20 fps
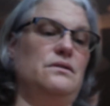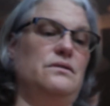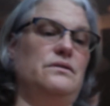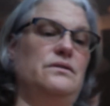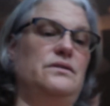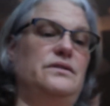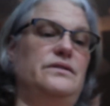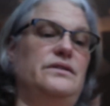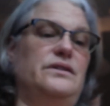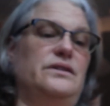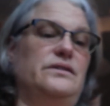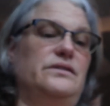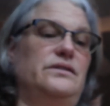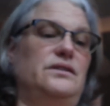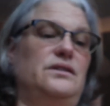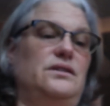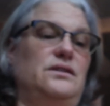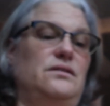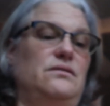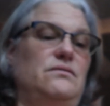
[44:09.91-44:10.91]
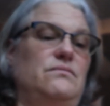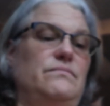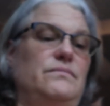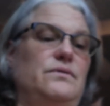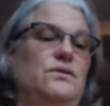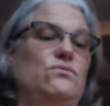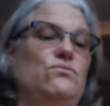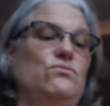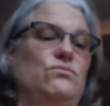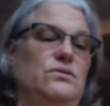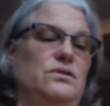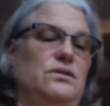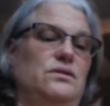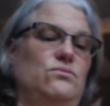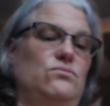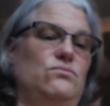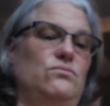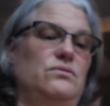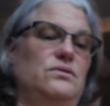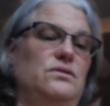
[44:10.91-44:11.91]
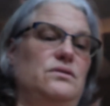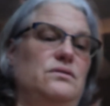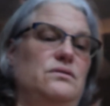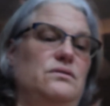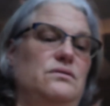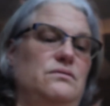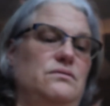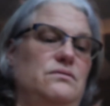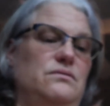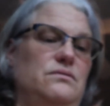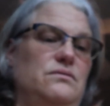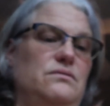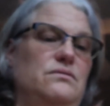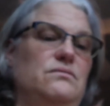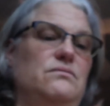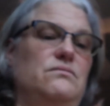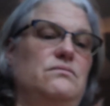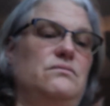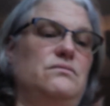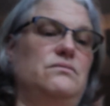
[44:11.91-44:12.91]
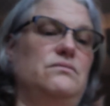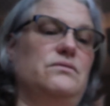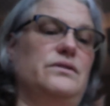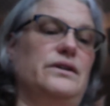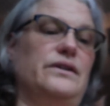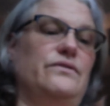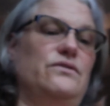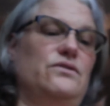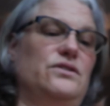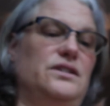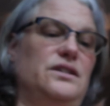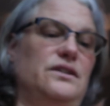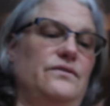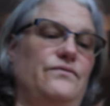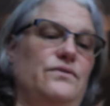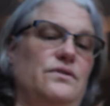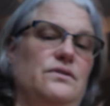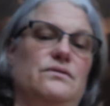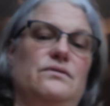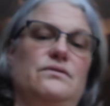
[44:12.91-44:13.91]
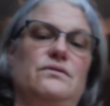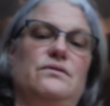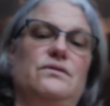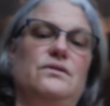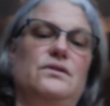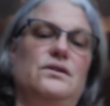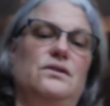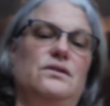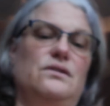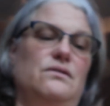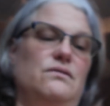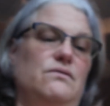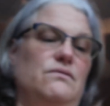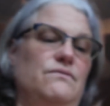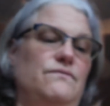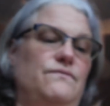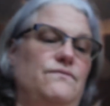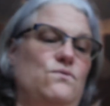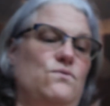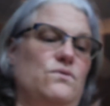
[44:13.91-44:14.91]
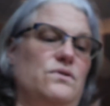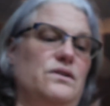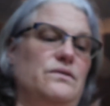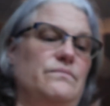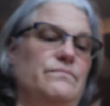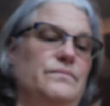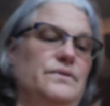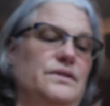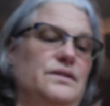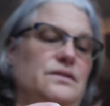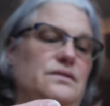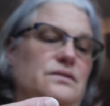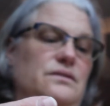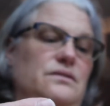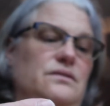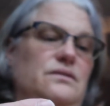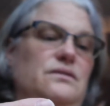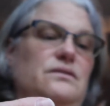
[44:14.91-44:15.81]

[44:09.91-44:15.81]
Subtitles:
It's this. Hold on. Okay, there's different forms.